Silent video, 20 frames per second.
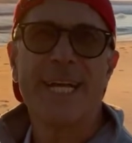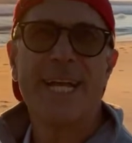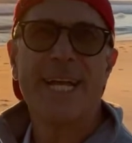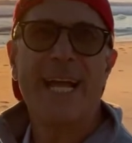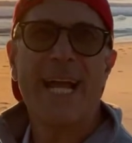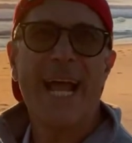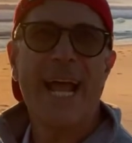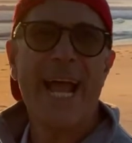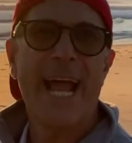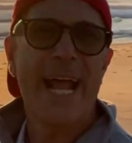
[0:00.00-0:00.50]

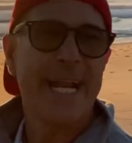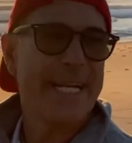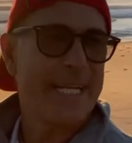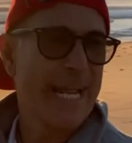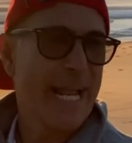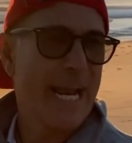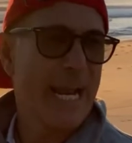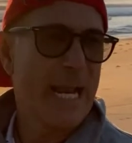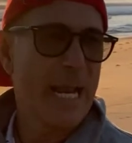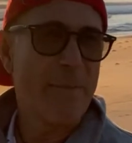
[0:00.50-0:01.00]
and
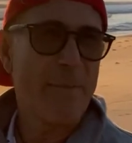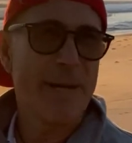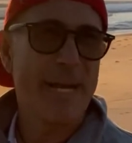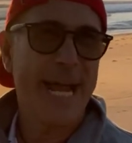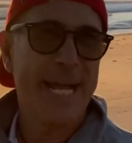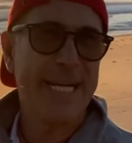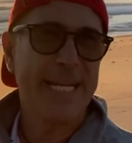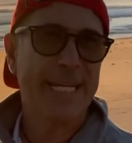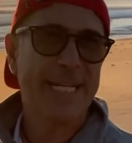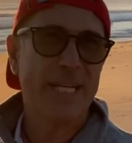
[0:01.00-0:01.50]

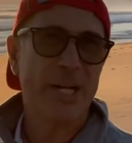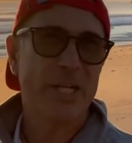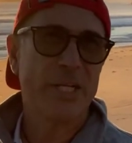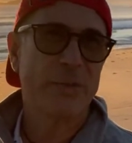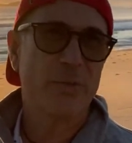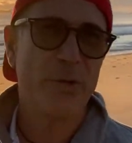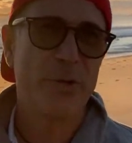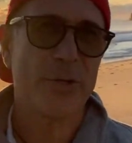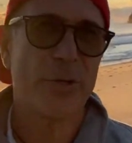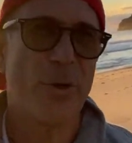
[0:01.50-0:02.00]
eliminating those
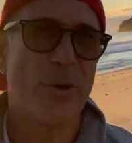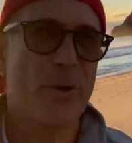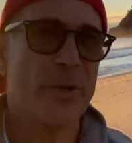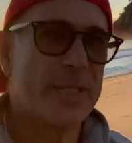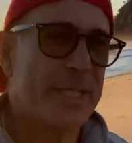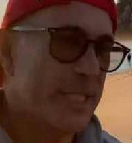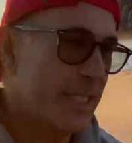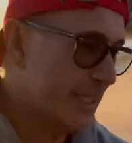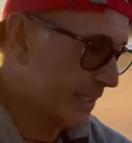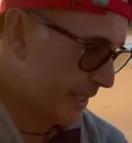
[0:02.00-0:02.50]
root causes,